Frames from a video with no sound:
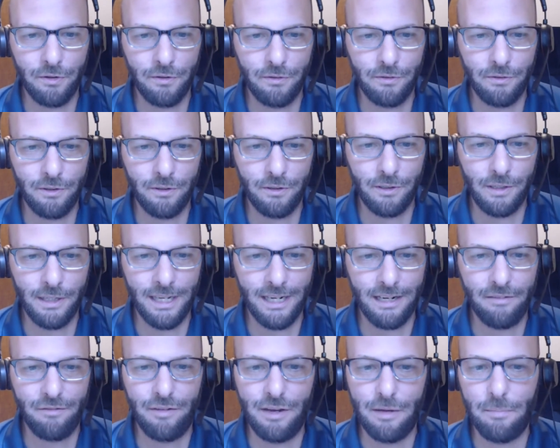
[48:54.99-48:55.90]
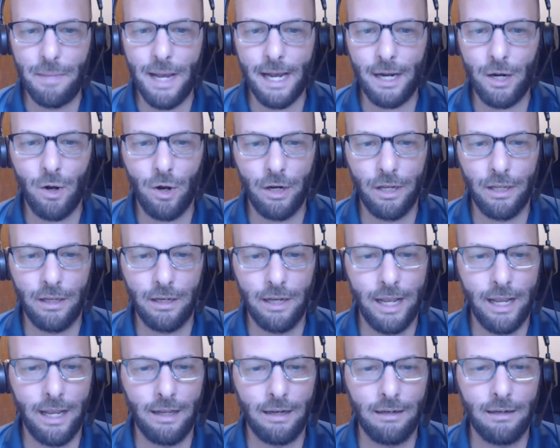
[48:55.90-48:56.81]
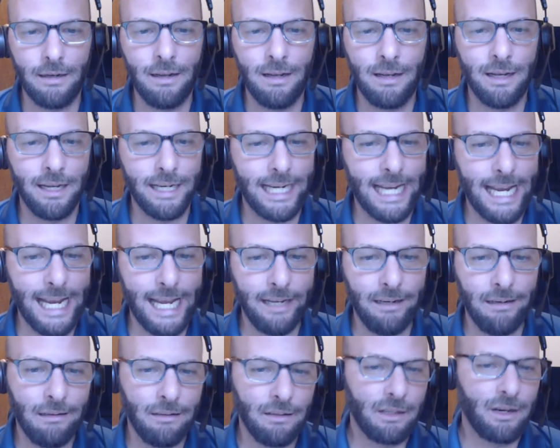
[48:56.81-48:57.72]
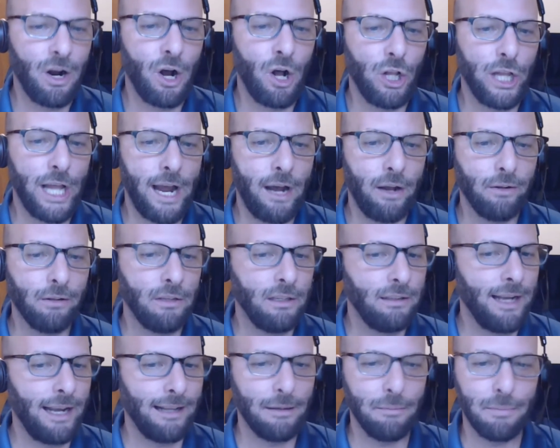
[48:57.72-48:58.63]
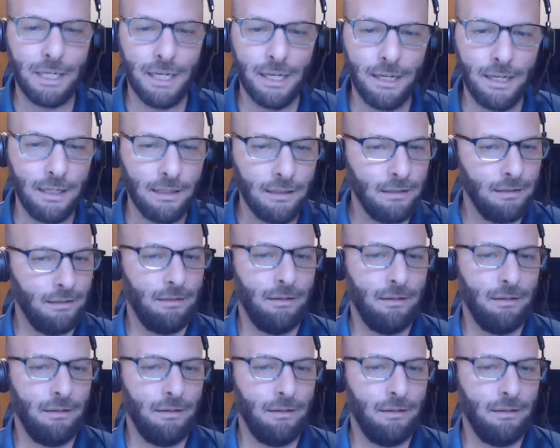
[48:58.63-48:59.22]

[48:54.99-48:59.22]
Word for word: to getting feedback on it and again the call out at the beginning.